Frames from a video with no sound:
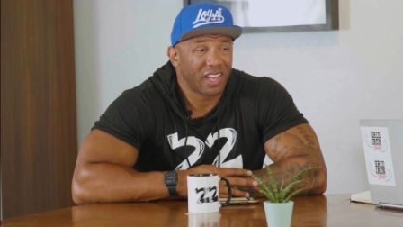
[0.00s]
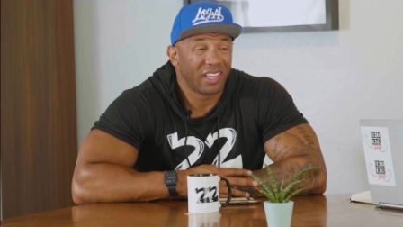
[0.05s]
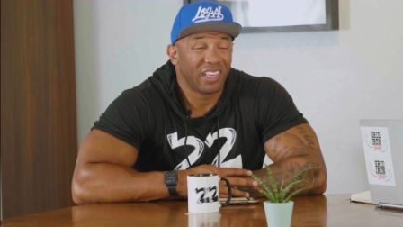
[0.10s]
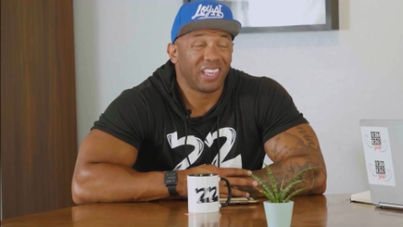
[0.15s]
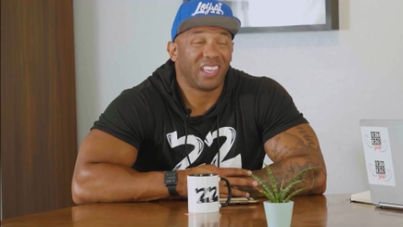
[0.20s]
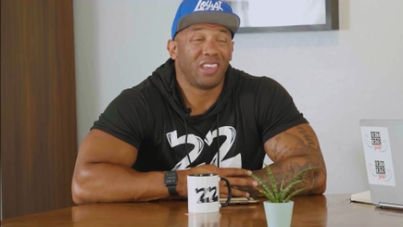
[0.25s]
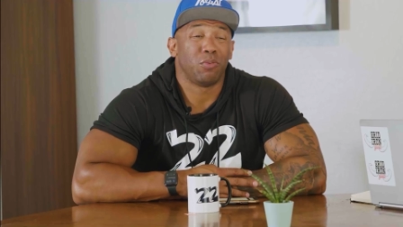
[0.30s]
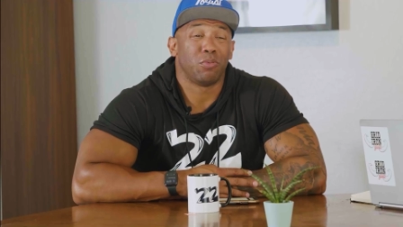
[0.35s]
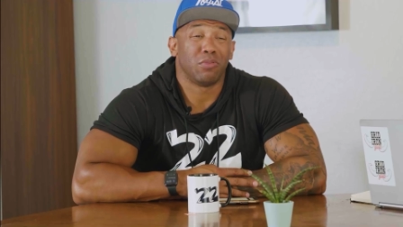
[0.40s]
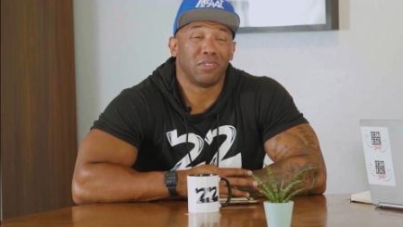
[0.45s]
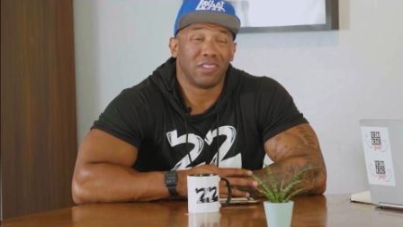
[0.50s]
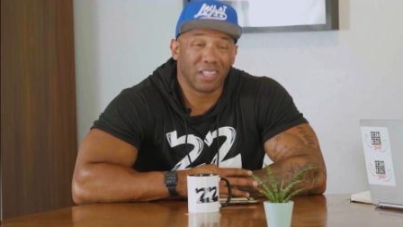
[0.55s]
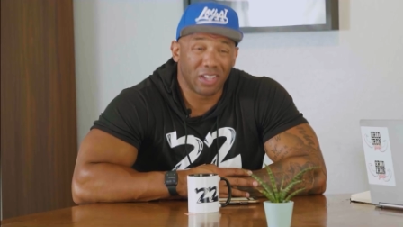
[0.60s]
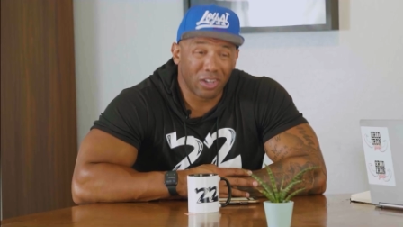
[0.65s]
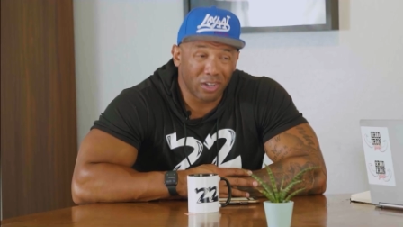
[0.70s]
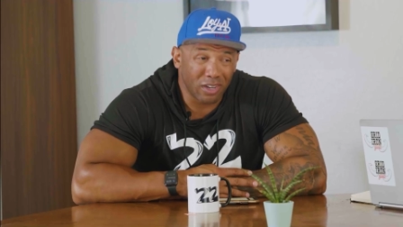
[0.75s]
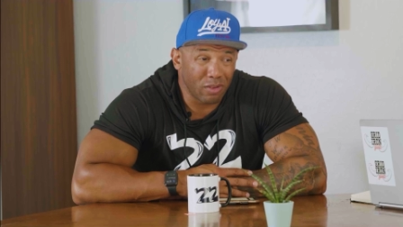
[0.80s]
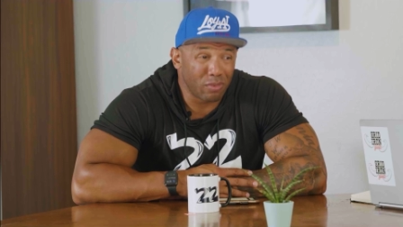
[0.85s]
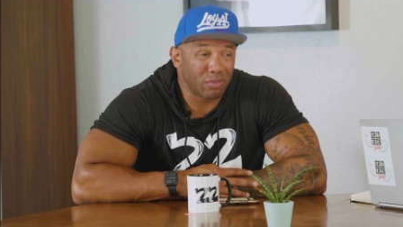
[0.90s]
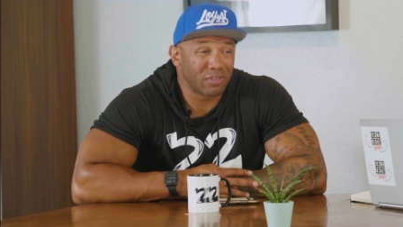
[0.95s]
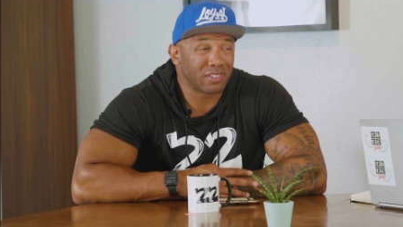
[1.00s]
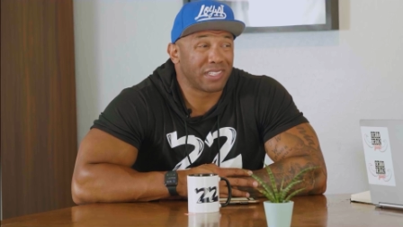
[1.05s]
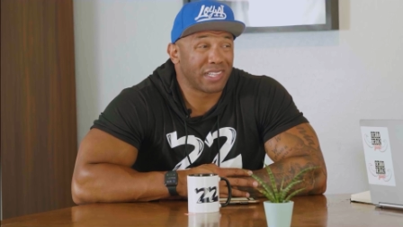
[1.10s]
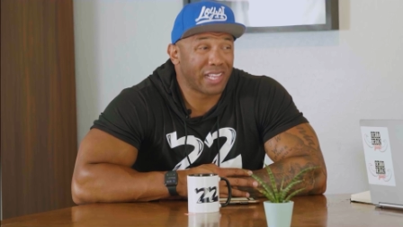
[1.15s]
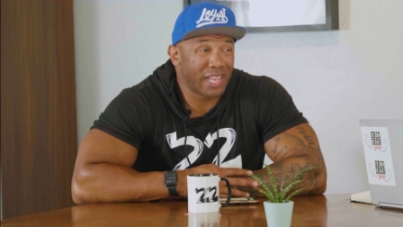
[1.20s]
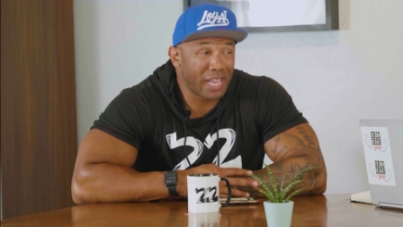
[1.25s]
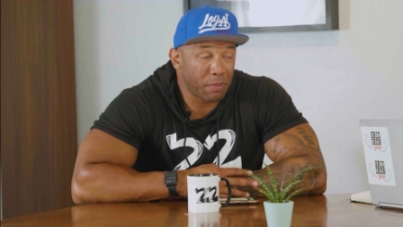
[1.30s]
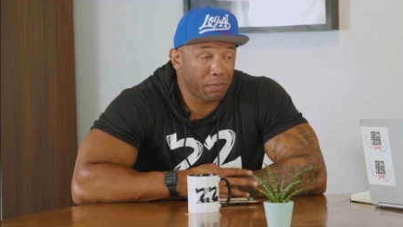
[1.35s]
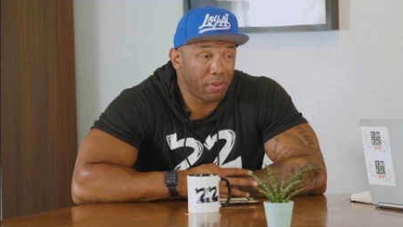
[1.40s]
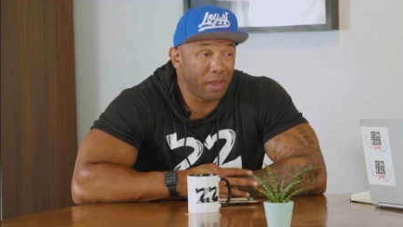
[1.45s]
he literally was
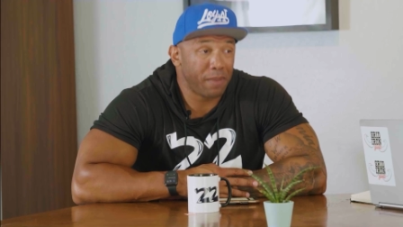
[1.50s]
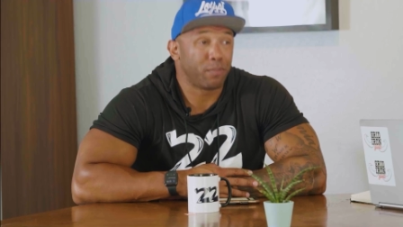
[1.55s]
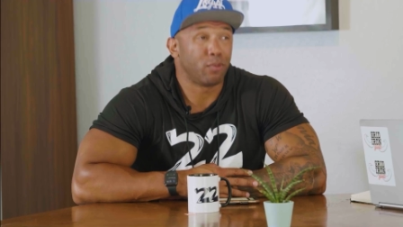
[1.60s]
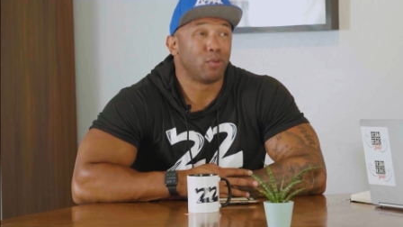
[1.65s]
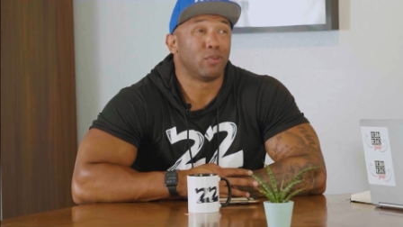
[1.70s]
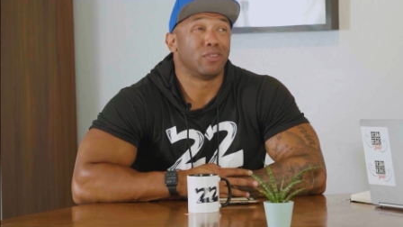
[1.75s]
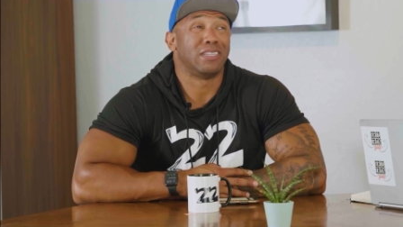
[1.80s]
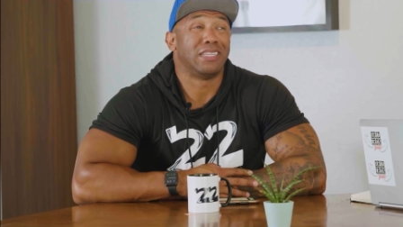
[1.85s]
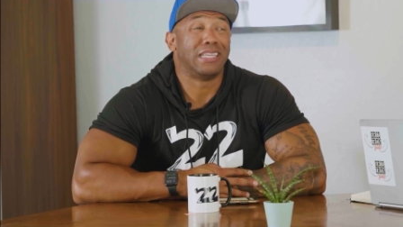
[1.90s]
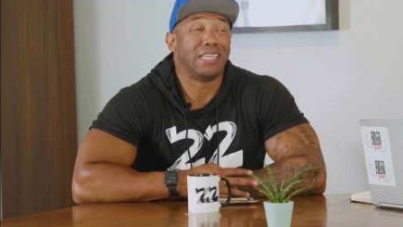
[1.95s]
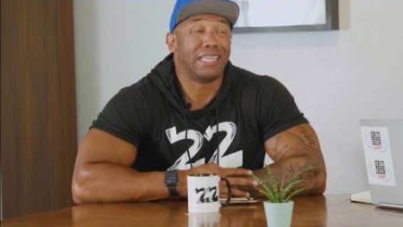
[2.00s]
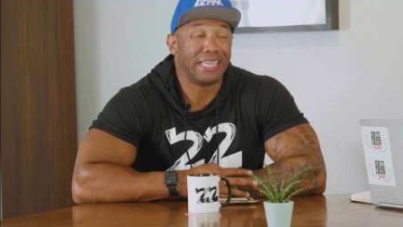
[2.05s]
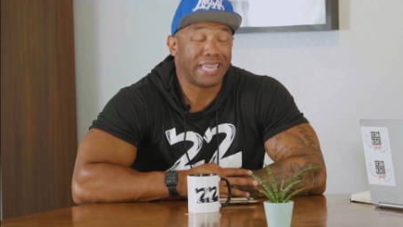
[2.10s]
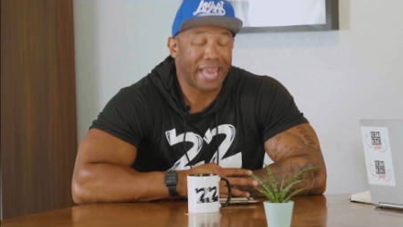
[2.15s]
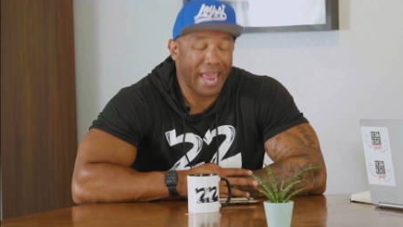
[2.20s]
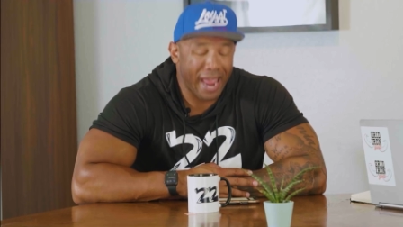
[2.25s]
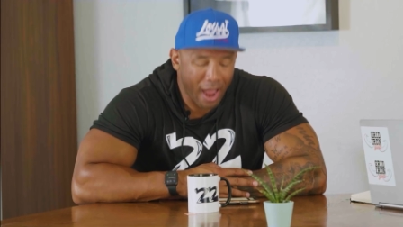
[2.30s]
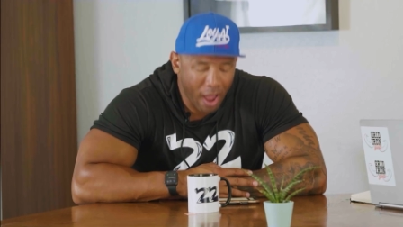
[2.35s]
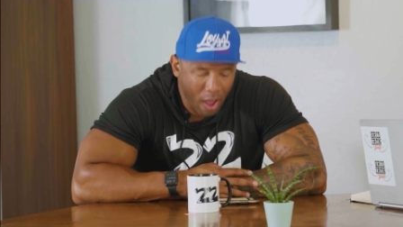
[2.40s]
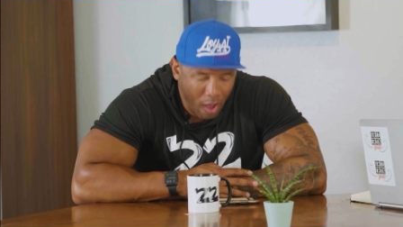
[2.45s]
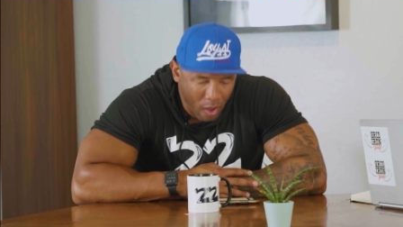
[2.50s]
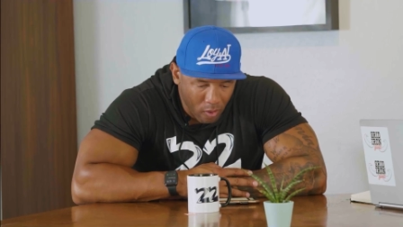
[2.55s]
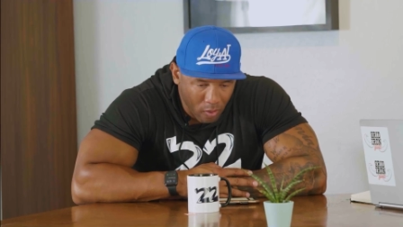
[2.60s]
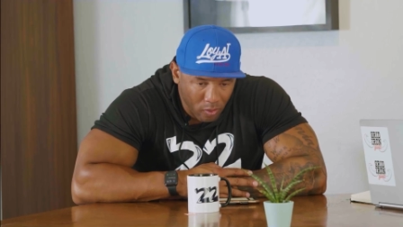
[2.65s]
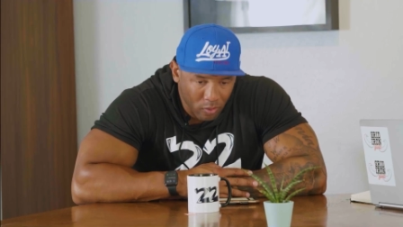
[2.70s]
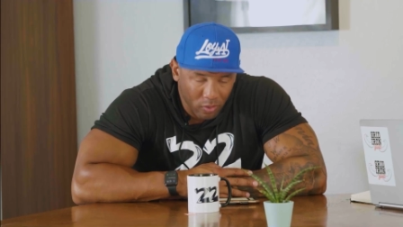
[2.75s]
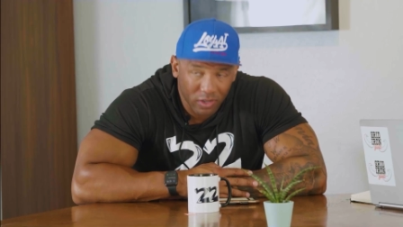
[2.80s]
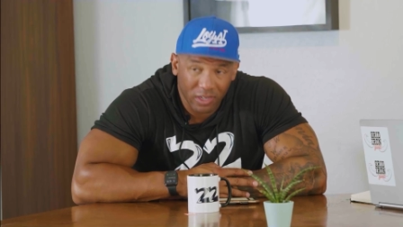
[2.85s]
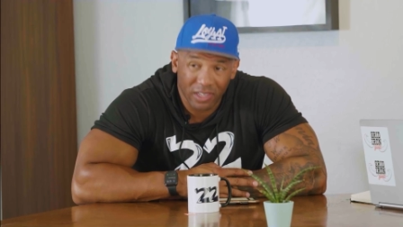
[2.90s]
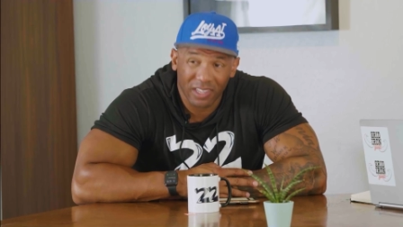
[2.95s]
laying people down.